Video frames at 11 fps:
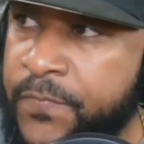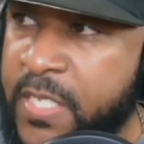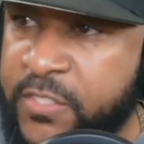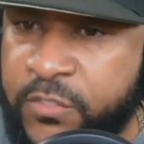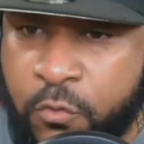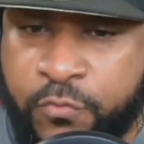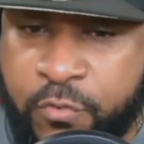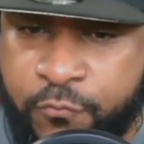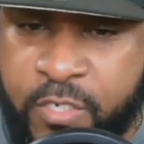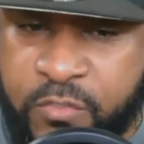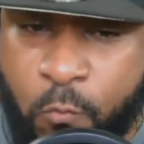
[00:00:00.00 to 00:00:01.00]
That's the only
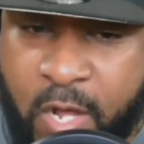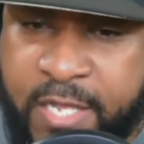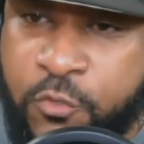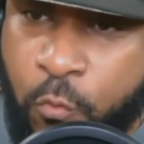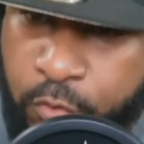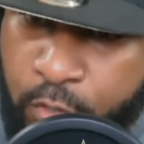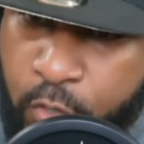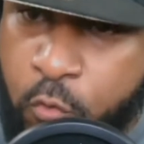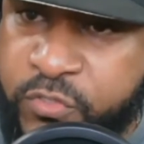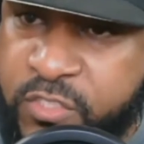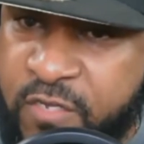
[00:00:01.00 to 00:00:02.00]
reason why you want to
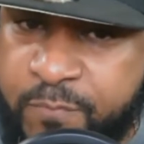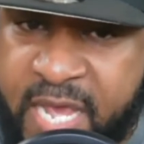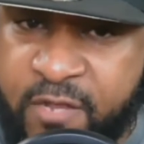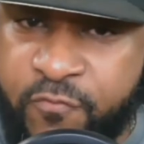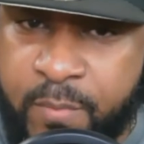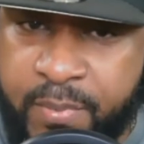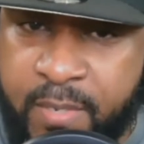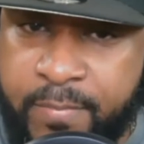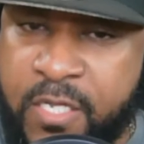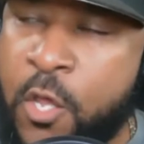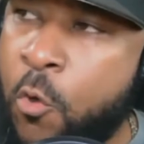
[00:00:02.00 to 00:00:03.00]
hold stuff back from the
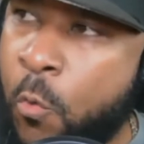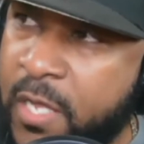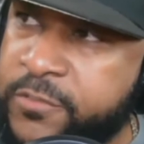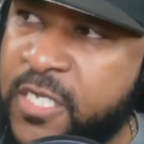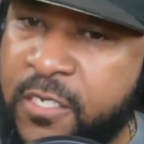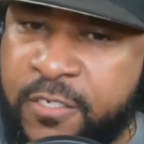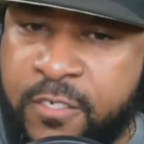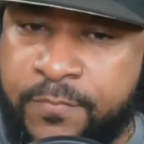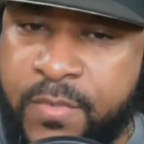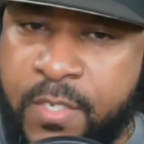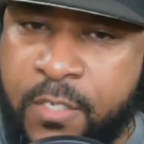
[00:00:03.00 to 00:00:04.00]
public while telling
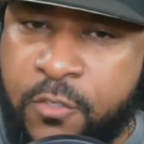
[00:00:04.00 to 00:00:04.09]
them,